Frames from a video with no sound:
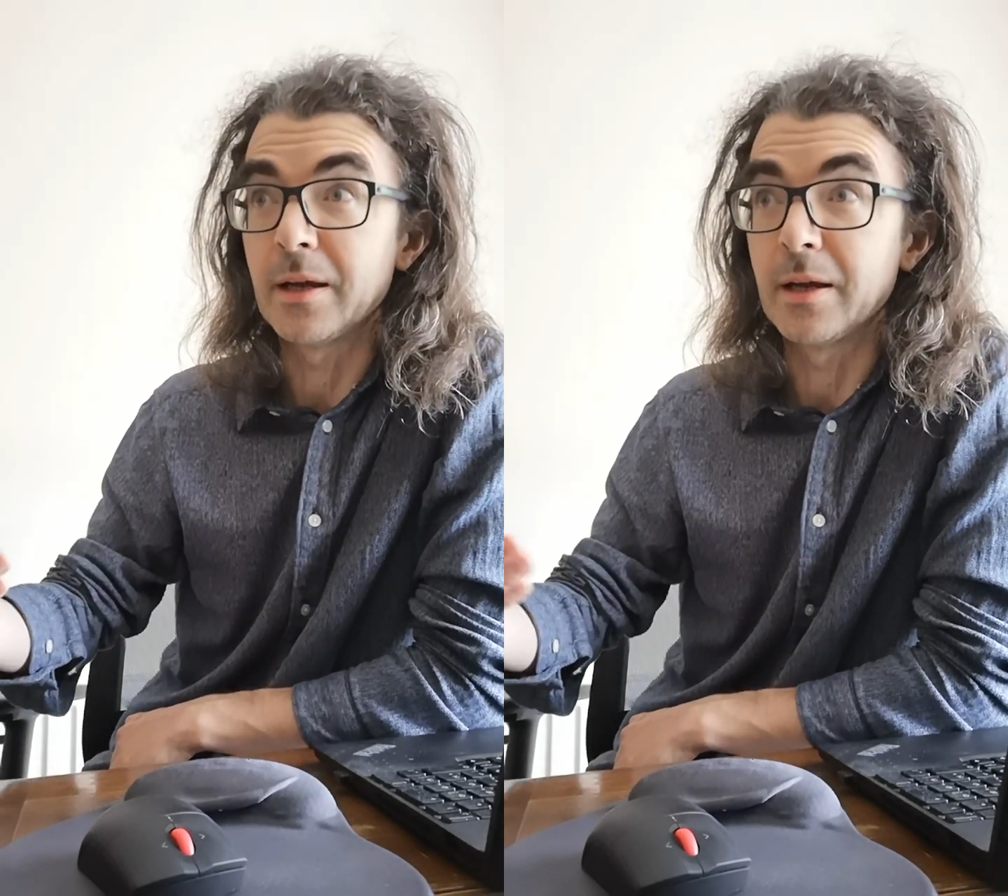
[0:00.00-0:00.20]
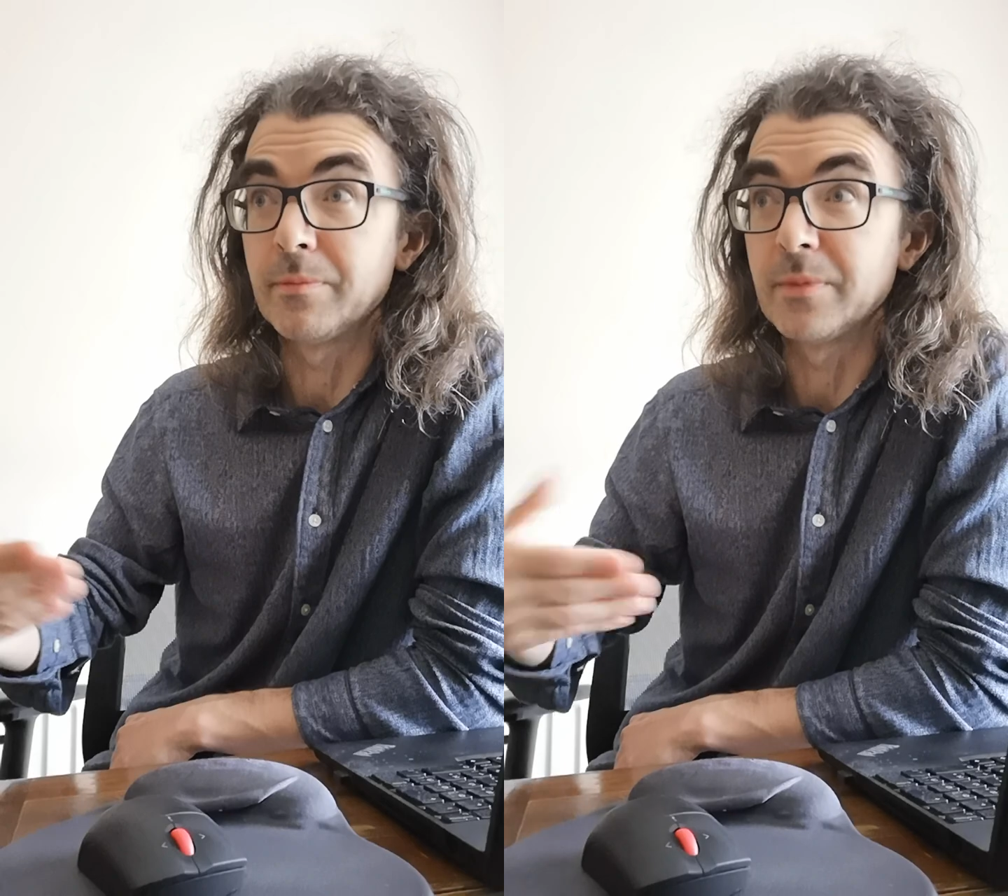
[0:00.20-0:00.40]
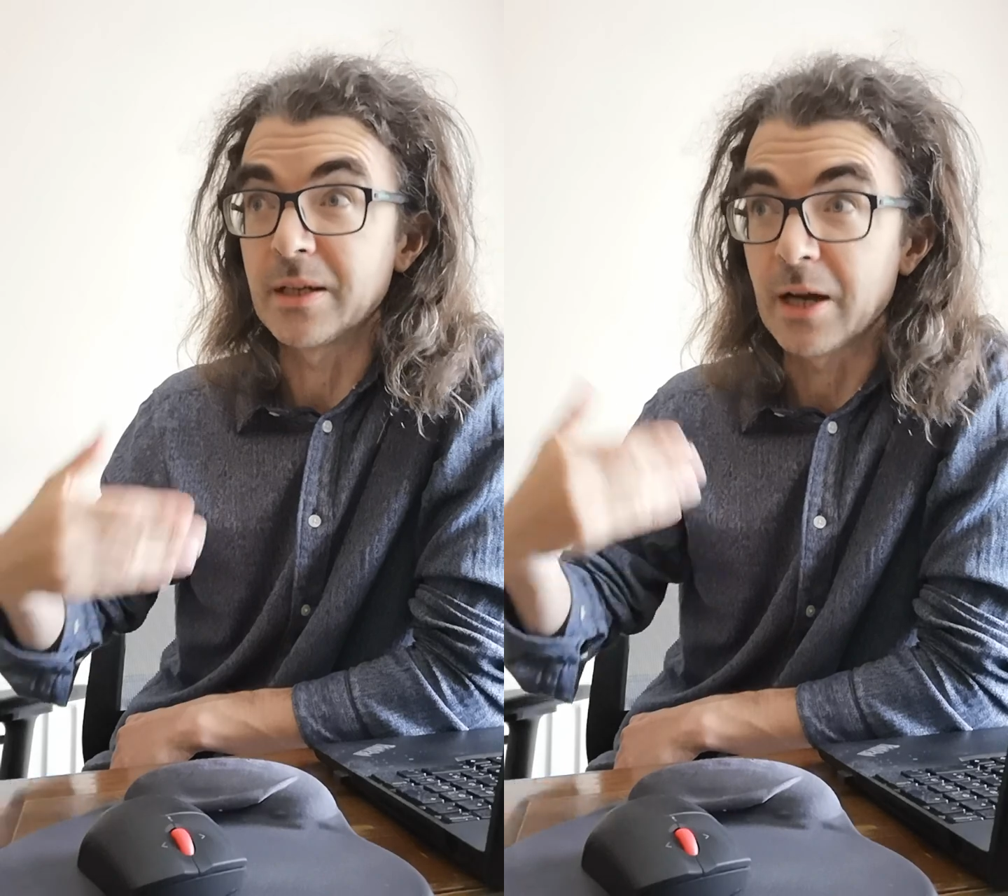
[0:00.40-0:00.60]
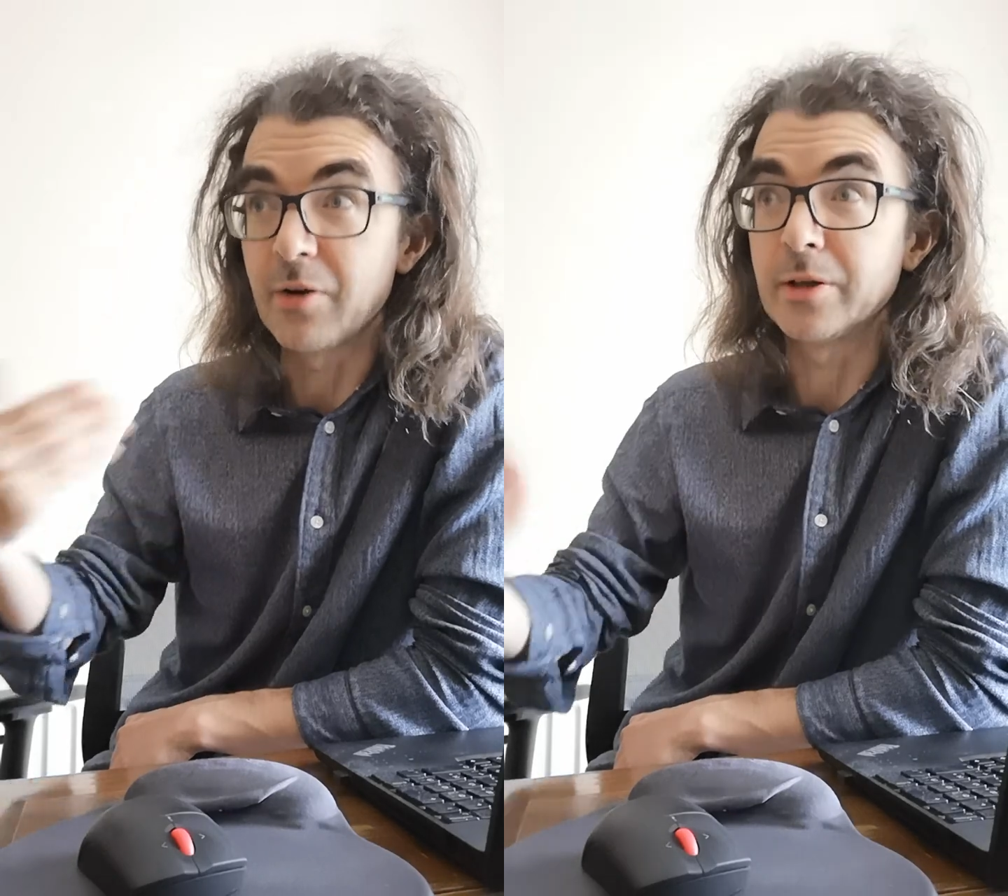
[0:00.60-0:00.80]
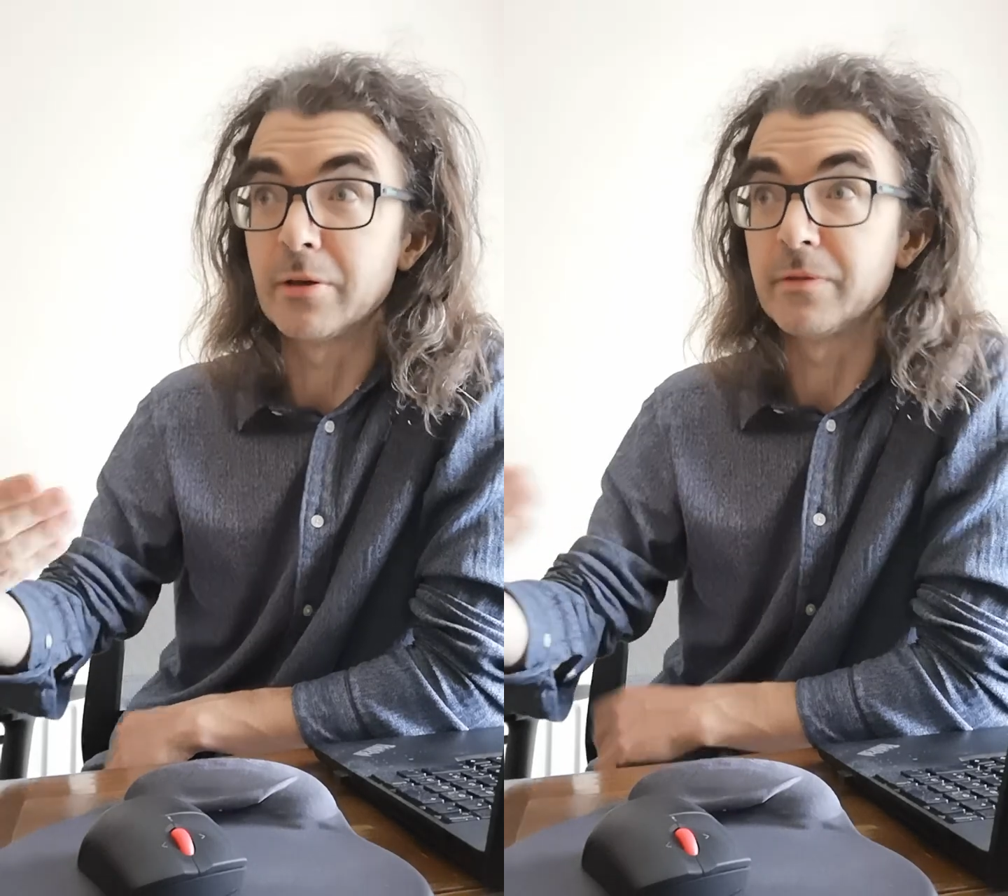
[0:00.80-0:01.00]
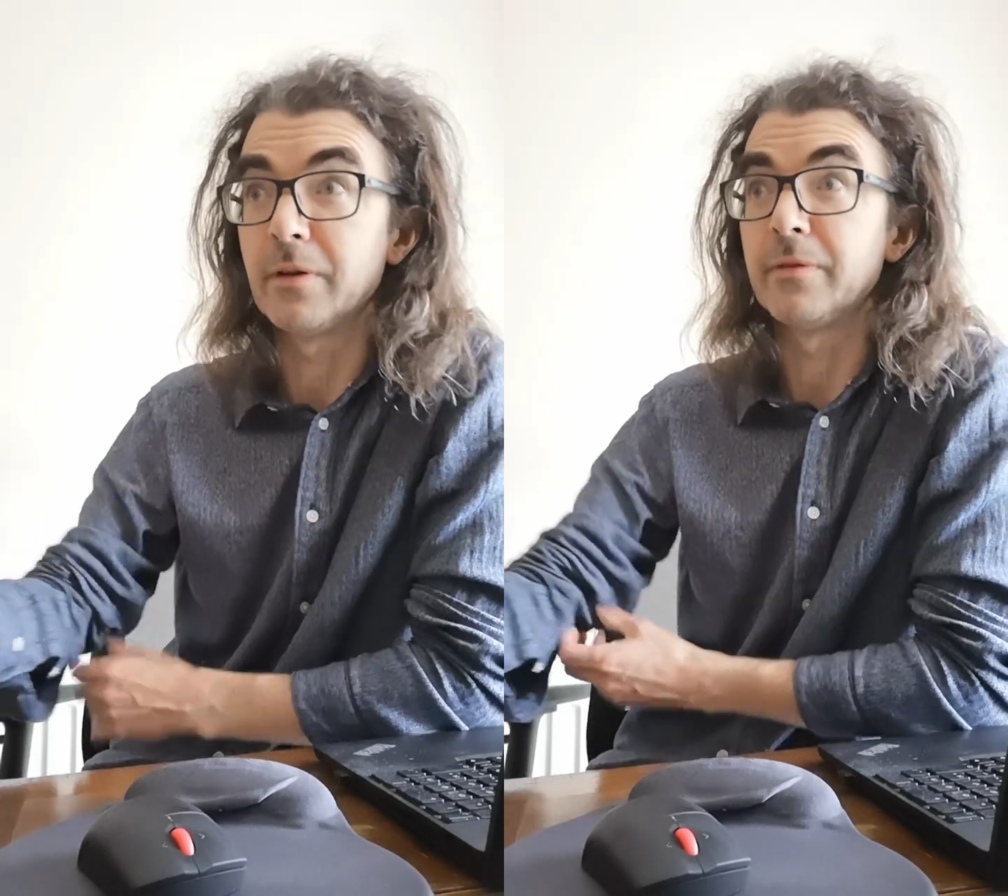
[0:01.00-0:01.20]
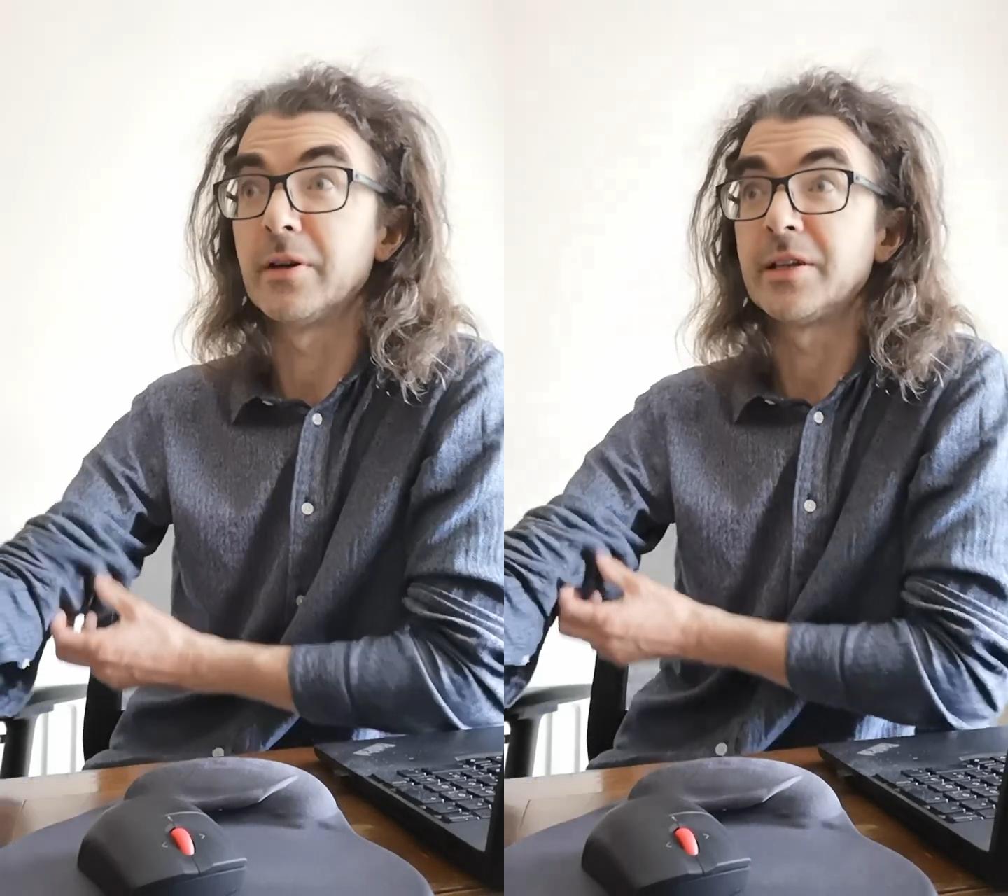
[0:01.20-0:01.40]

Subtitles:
the character of